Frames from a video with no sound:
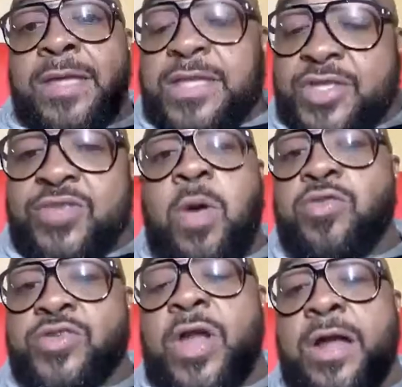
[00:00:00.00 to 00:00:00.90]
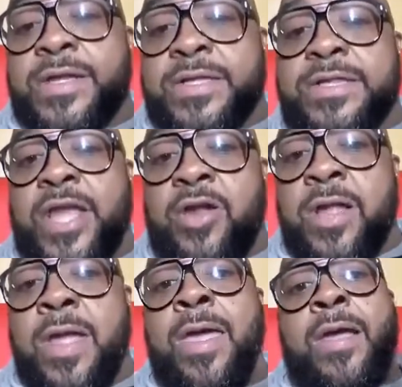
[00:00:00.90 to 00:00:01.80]
The smoke started to clear.
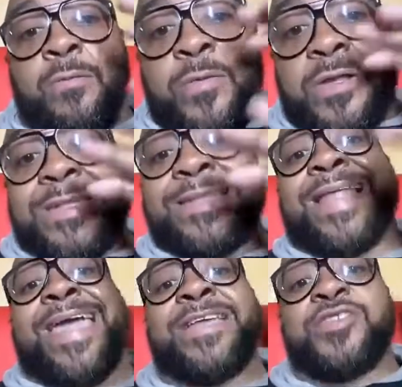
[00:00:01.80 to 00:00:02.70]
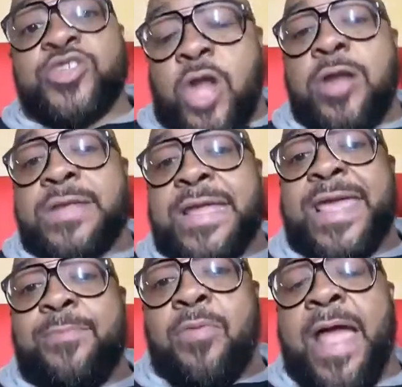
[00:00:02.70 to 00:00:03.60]
The lights start to
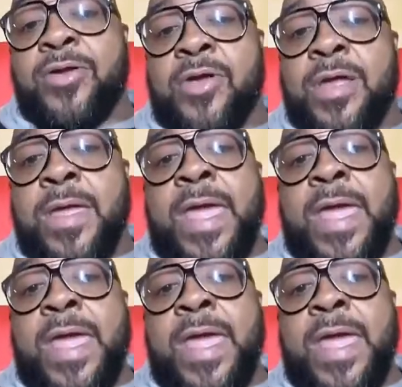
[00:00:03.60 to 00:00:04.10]
get brighter,